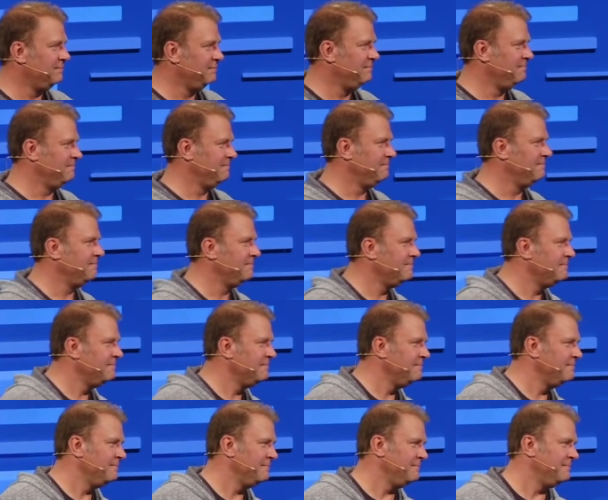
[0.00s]

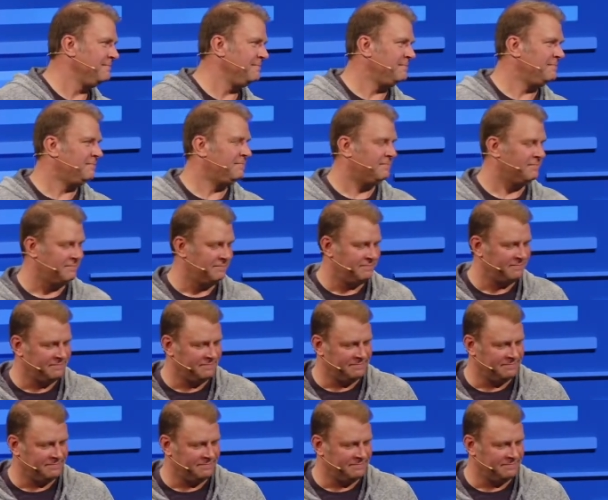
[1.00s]
Nothing is said.